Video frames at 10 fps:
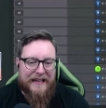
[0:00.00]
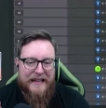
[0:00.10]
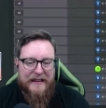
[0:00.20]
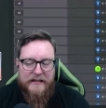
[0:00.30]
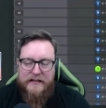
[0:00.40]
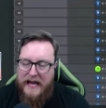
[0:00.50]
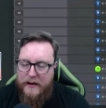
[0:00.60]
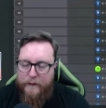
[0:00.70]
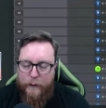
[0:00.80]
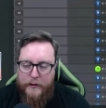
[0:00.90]
the standard
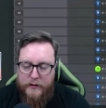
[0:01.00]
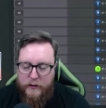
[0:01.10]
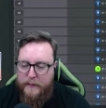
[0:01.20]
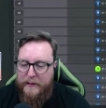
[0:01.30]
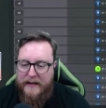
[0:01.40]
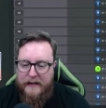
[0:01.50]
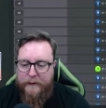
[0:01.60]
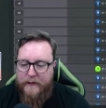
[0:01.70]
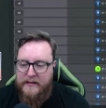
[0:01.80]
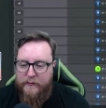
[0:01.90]
formation because we played that
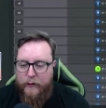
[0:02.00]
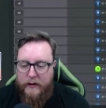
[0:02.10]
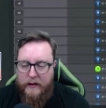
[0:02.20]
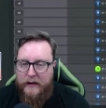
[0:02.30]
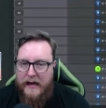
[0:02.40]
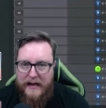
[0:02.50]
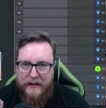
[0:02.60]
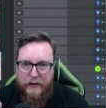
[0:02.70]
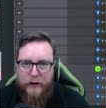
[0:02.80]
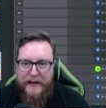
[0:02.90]
defensive one, and
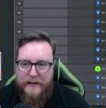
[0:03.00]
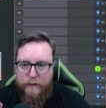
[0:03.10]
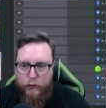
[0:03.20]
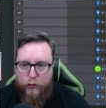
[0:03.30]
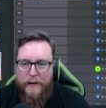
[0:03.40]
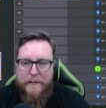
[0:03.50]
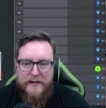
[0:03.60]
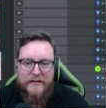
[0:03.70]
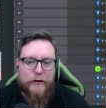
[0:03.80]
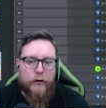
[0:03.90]
United ripped
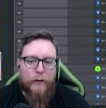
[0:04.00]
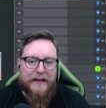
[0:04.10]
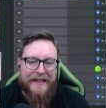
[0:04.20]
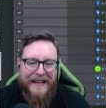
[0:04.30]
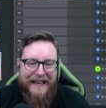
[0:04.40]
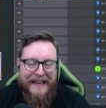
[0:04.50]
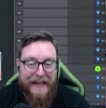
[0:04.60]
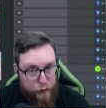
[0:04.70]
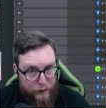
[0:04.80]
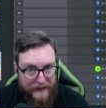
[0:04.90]
us a new one.
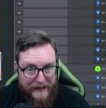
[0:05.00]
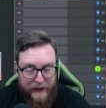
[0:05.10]
Literally